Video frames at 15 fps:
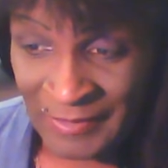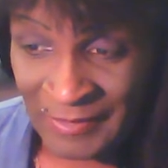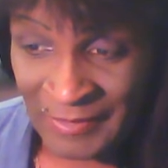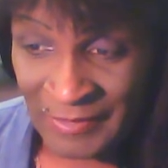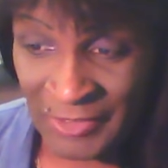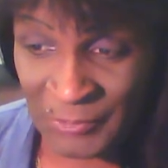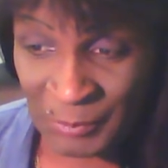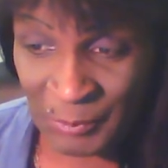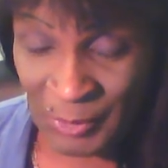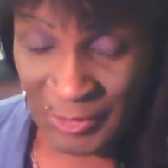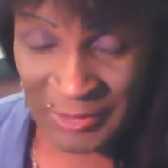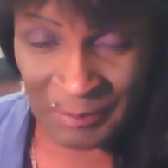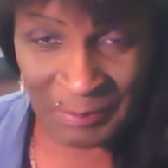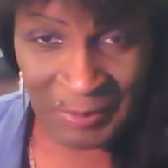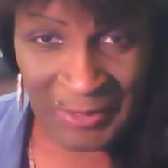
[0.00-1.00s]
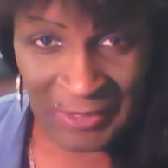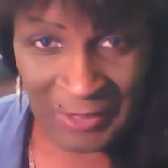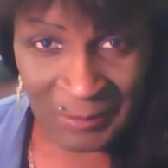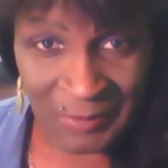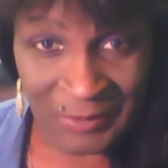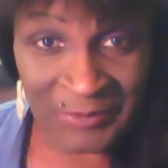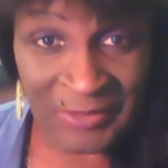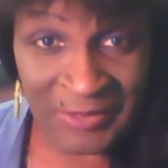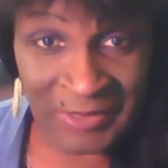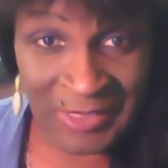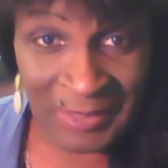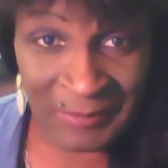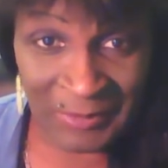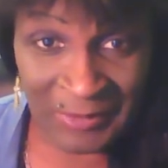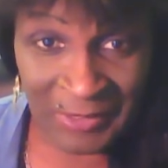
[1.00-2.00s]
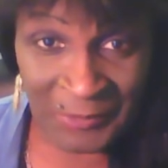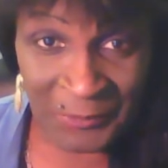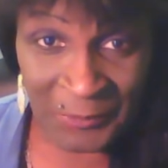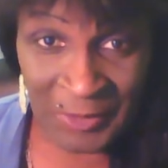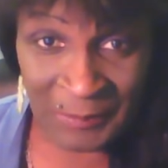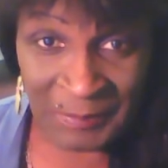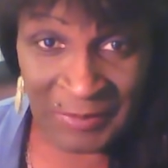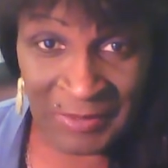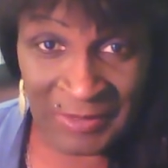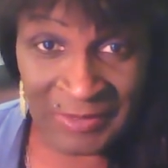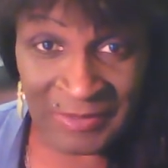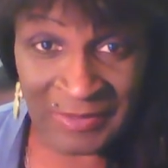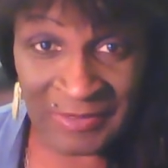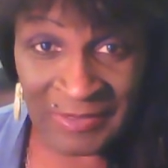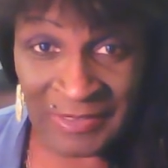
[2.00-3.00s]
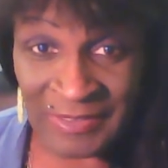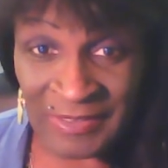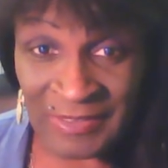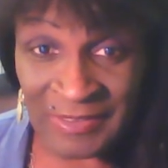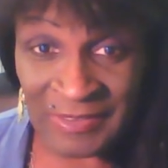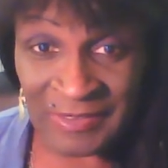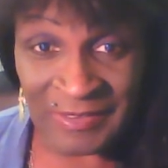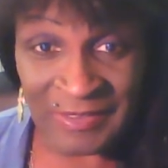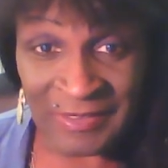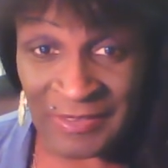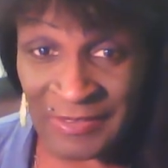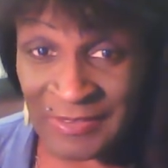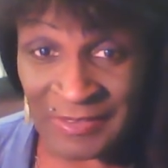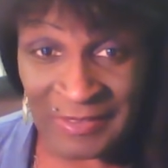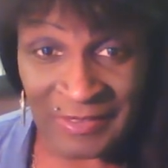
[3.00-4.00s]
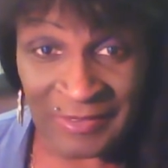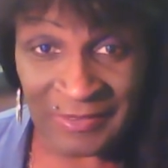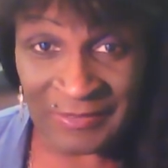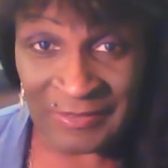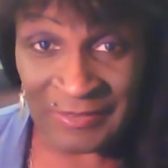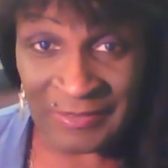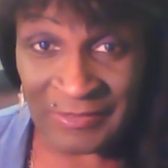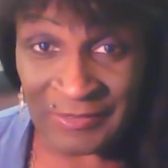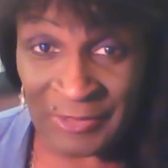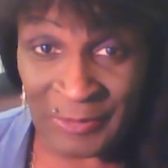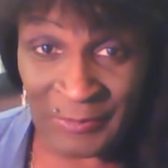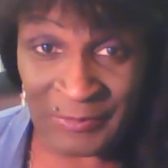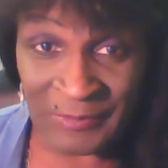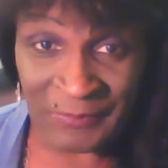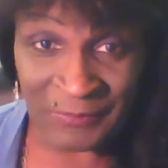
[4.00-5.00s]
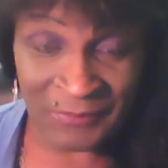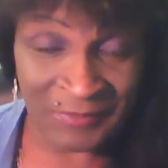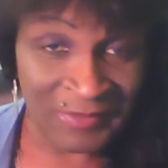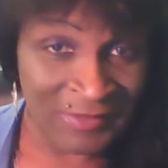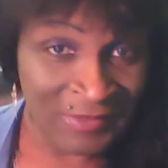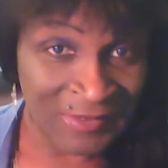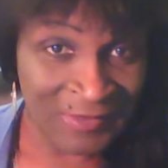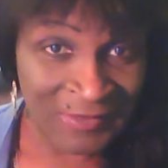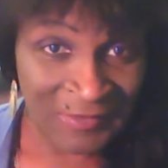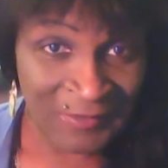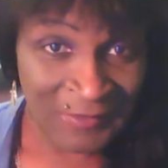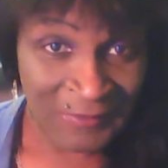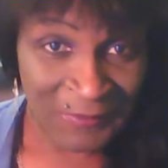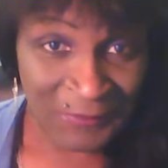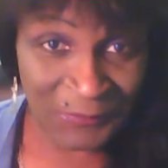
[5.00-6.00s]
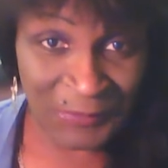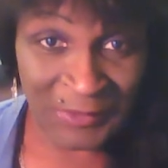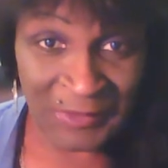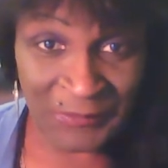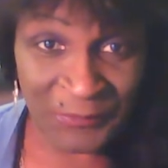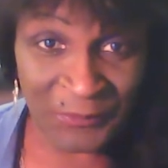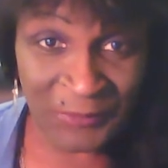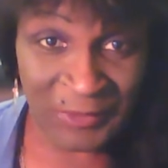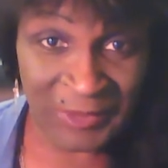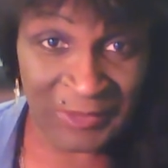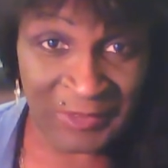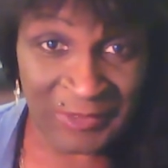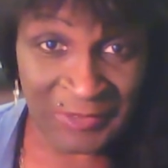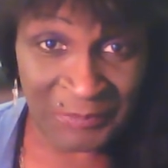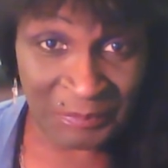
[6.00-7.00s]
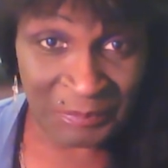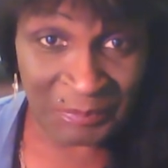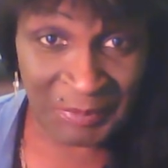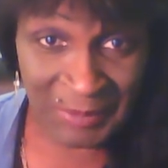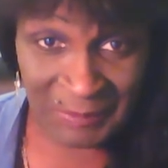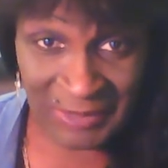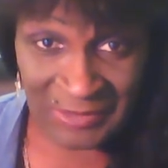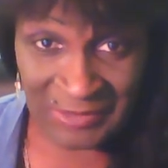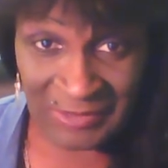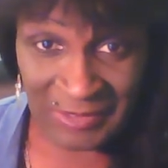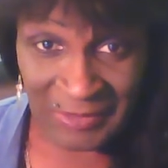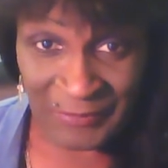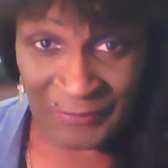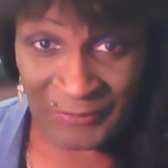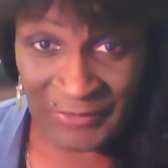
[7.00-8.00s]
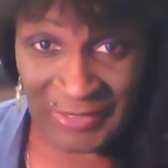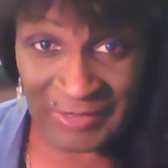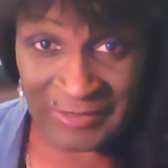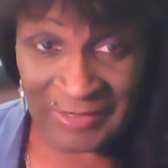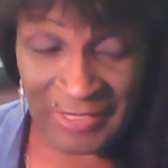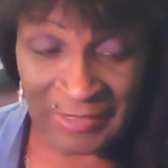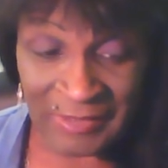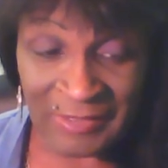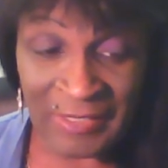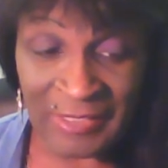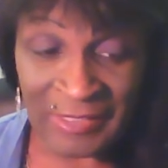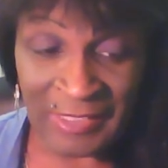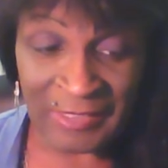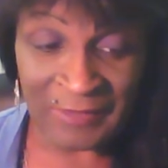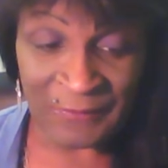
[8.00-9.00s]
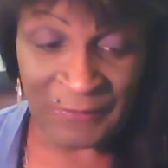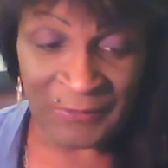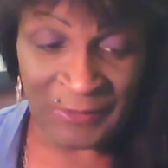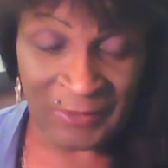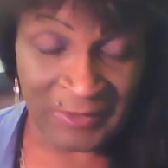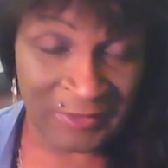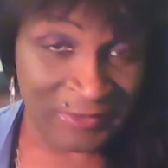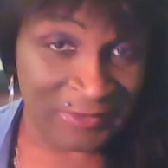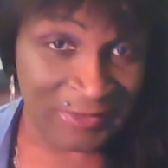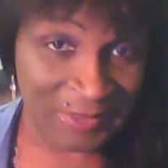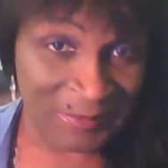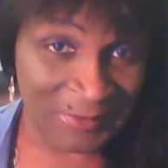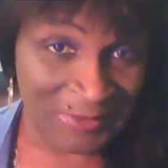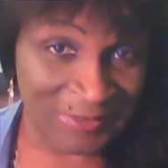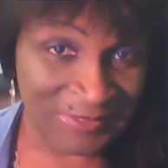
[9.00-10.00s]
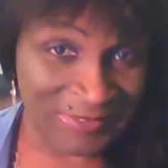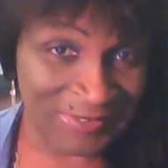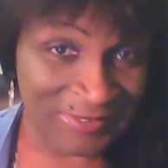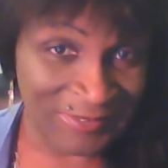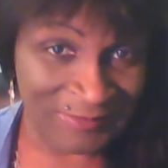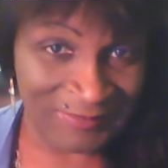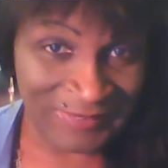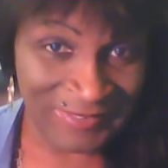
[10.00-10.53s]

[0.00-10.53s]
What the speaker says: is more comparable to a neighborhood I grew up in than anything else in terms of feeling free to just be myself. That's how I kind of feel in this neighborhood. So